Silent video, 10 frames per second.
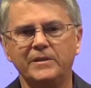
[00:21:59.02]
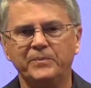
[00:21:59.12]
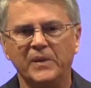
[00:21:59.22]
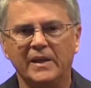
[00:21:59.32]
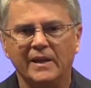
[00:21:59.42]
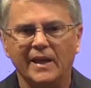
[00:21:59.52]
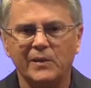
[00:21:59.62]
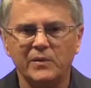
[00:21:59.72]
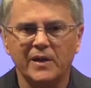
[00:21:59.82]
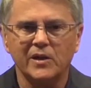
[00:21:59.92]
and,
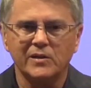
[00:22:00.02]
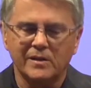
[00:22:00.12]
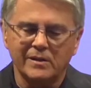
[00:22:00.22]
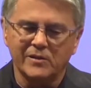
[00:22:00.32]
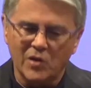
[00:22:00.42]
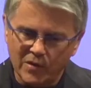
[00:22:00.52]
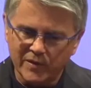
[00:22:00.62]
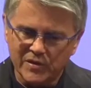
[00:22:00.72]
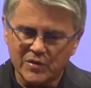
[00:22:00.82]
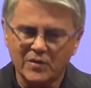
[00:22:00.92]
and we've got another
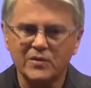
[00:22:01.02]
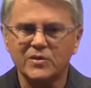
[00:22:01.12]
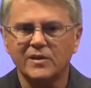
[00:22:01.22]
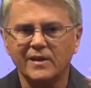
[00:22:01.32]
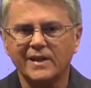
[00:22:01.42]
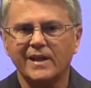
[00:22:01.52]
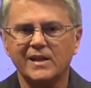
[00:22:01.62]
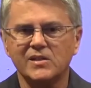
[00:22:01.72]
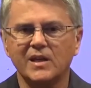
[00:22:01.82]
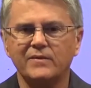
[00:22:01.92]
COVID surge and all that kind
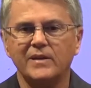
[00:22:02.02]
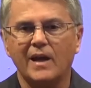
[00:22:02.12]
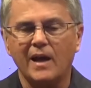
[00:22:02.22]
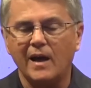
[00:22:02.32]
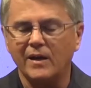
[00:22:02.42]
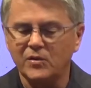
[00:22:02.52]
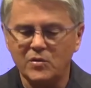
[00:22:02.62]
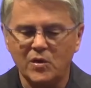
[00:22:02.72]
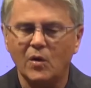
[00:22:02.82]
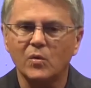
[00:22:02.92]
of stuff. And I, I,
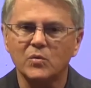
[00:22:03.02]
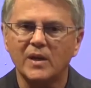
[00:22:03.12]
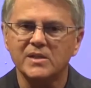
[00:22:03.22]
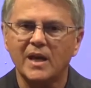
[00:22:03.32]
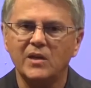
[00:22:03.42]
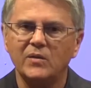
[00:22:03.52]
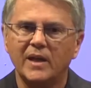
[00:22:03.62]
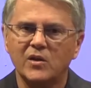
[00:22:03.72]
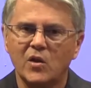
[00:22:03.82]
you know as well as I do that